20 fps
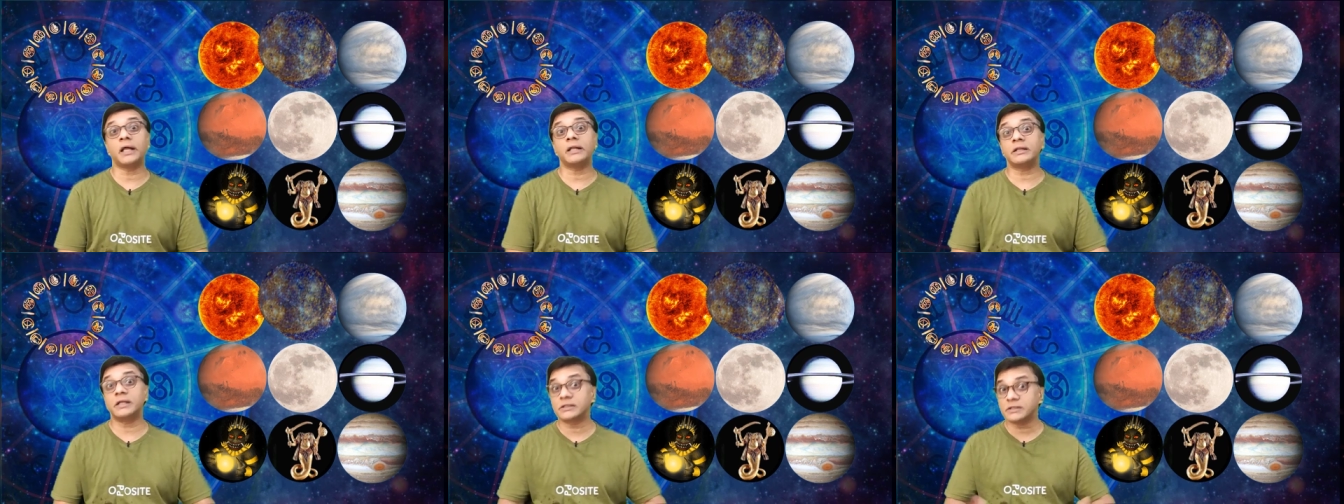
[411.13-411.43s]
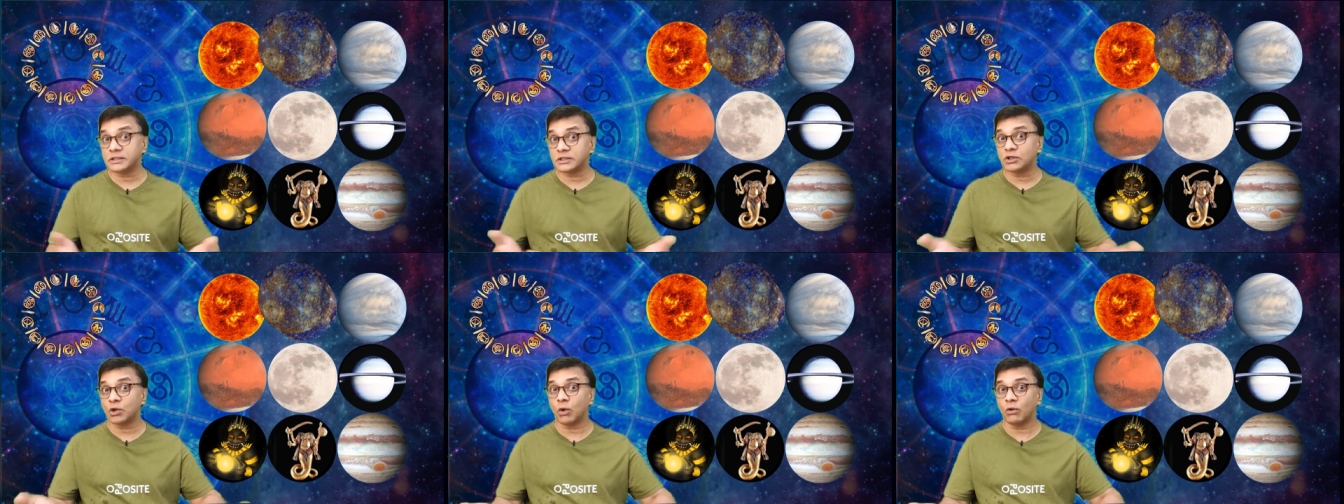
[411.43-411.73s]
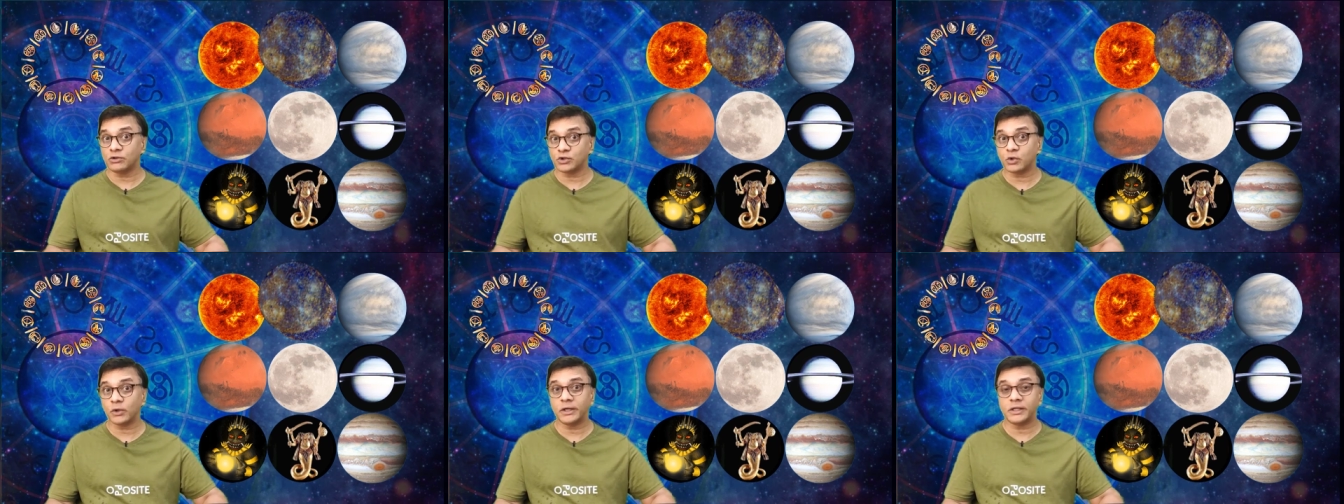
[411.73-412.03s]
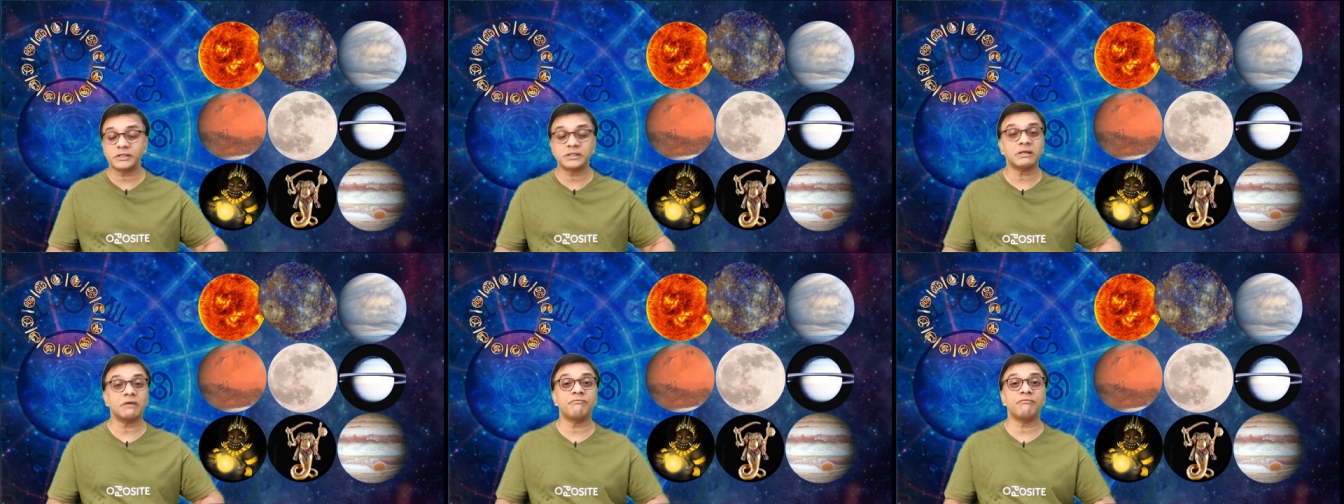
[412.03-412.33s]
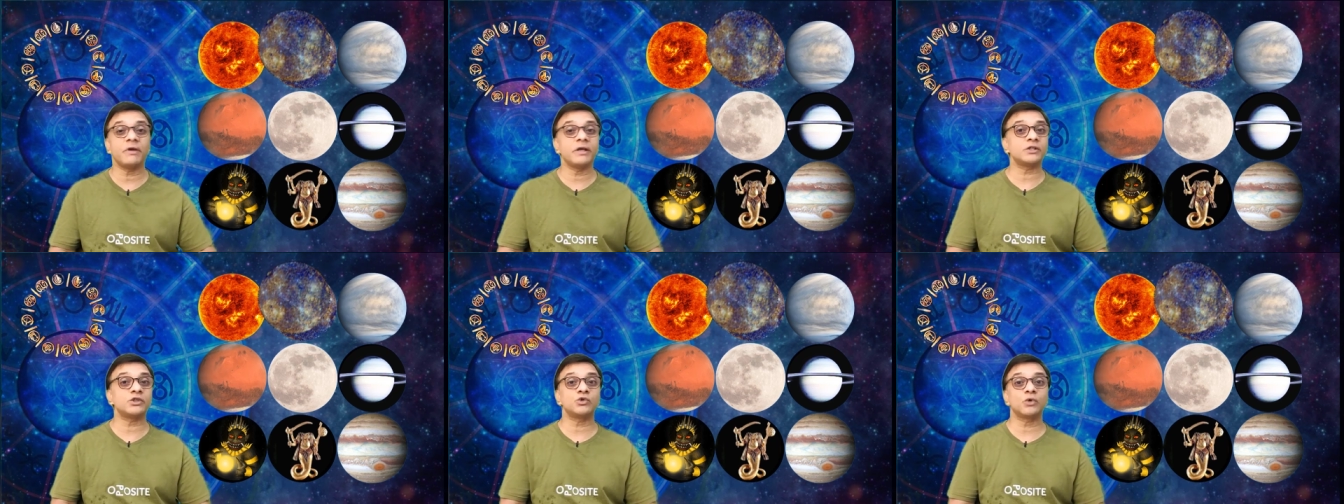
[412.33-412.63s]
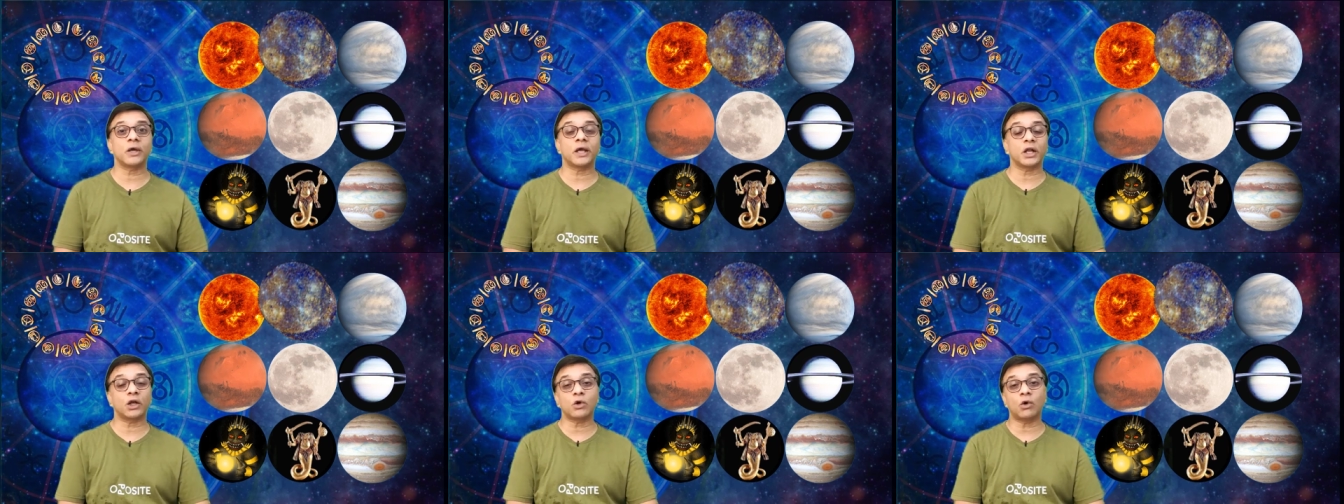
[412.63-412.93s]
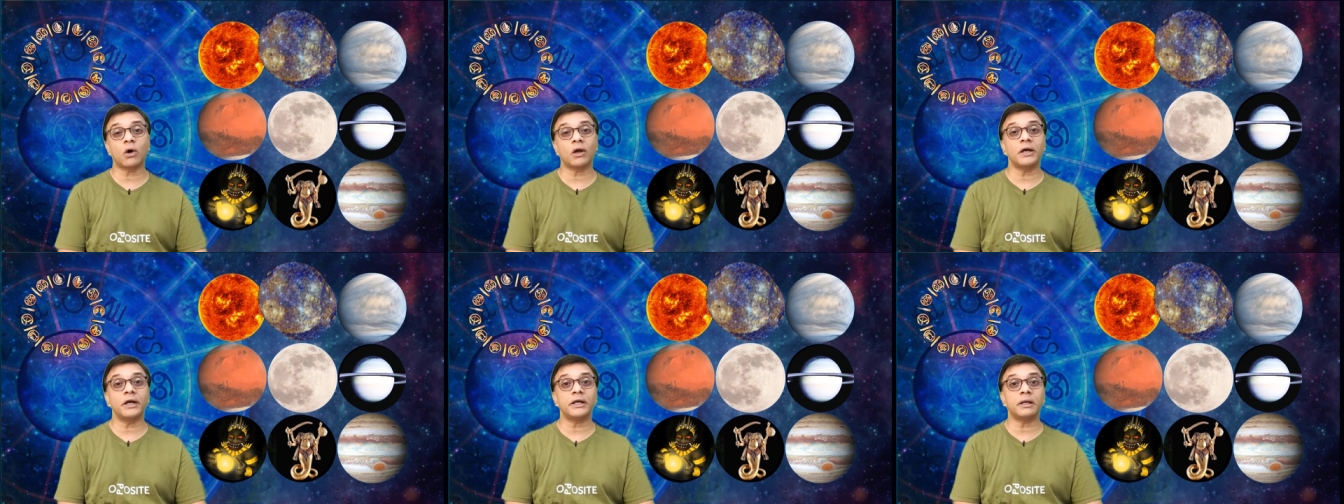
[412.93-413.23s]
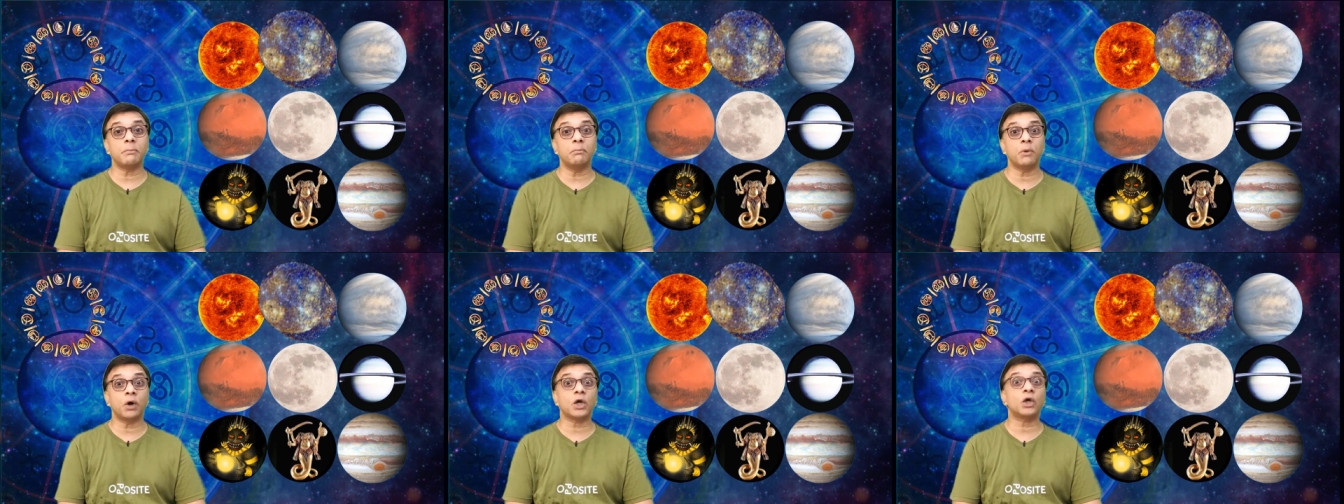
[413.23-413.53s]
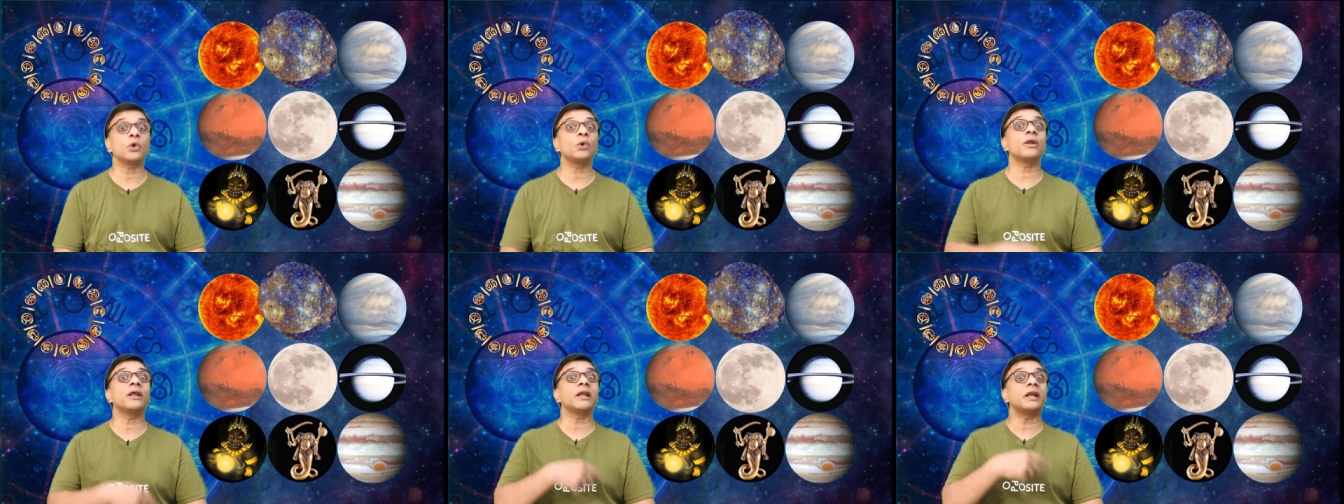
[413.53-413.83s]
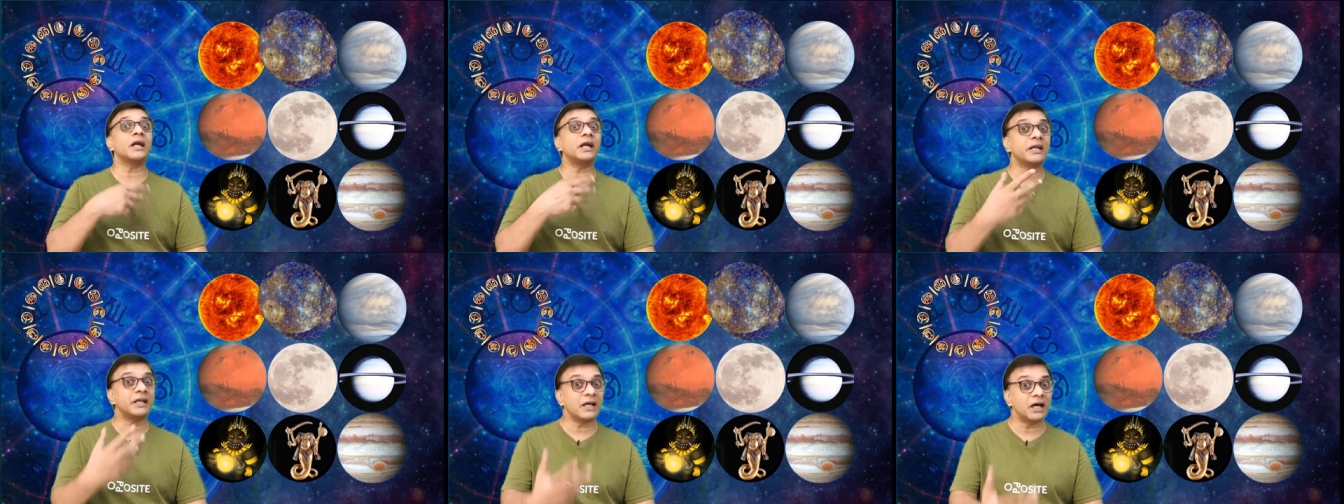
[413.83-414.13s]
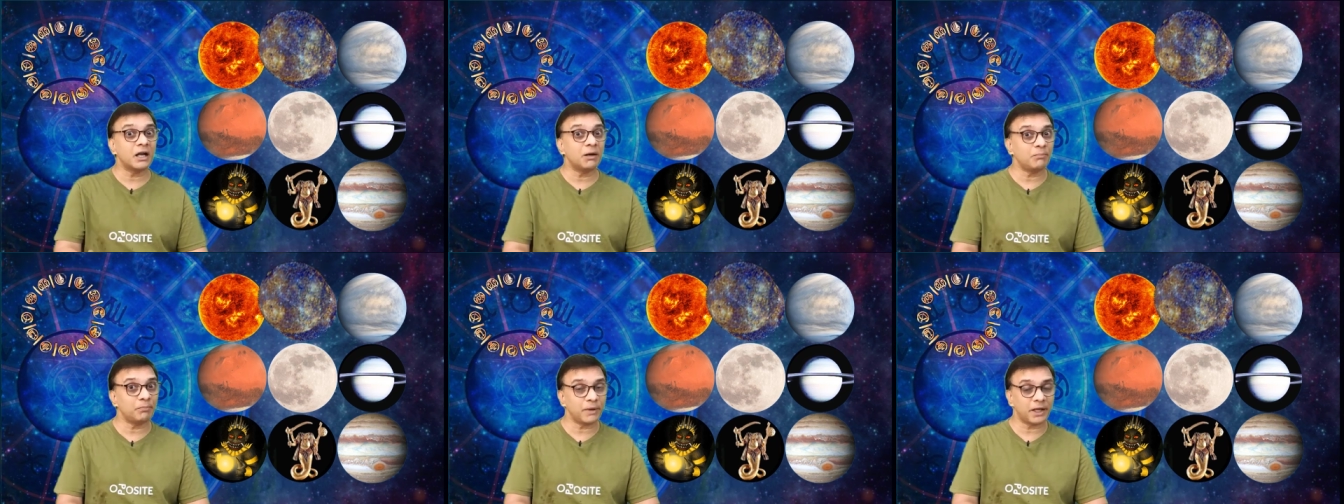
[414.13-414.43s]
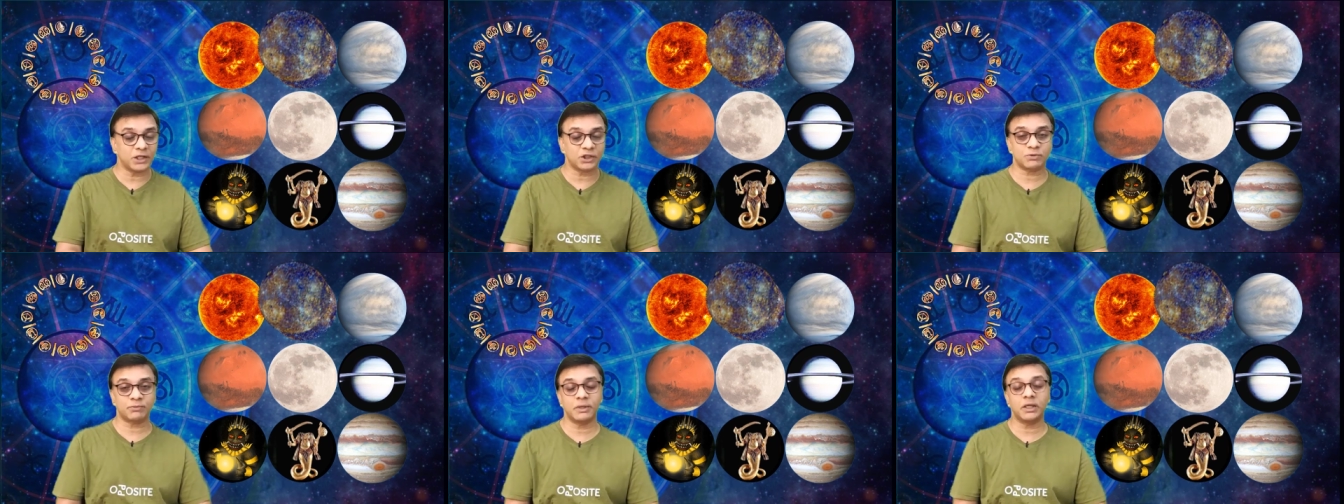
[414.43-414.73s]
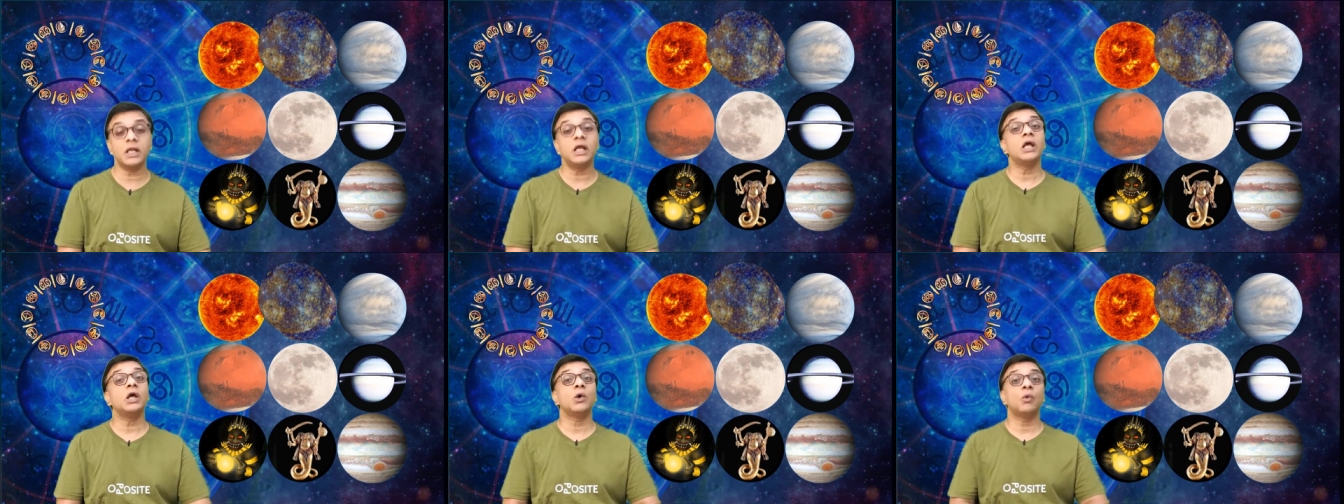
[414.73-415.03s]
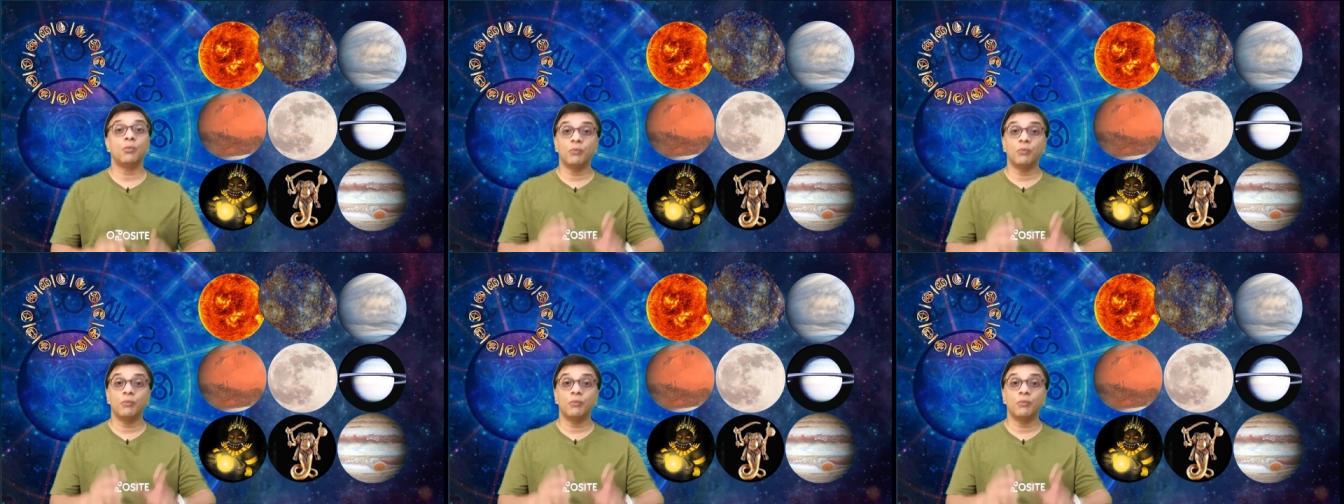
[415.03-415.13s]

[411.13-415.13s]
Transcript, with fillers: and this is also in some ways you can call it a Mercury return placement